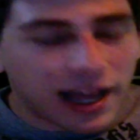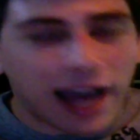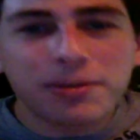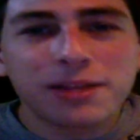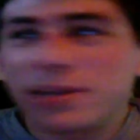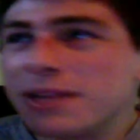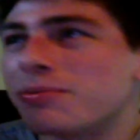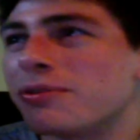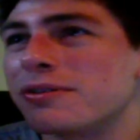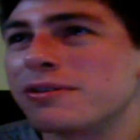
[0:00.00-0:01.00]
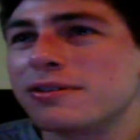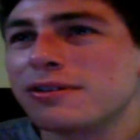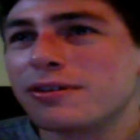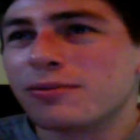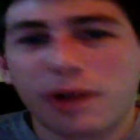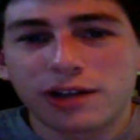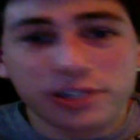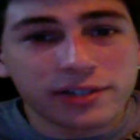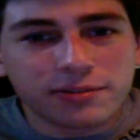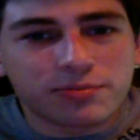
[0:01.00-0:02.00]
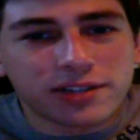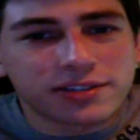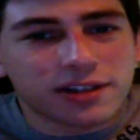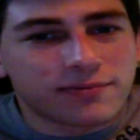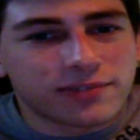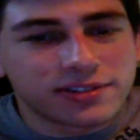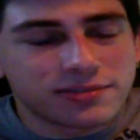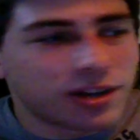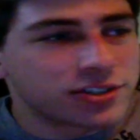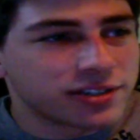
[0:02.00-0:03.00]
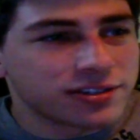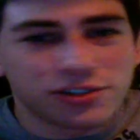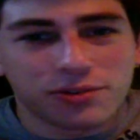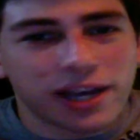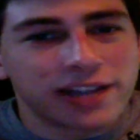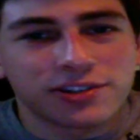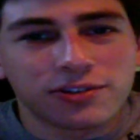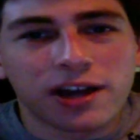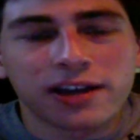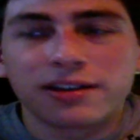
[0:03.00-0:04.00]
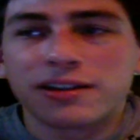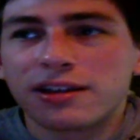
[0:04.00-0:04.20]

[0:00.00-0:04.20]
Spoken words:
How many people watching the press conference, watching the showcase, are like,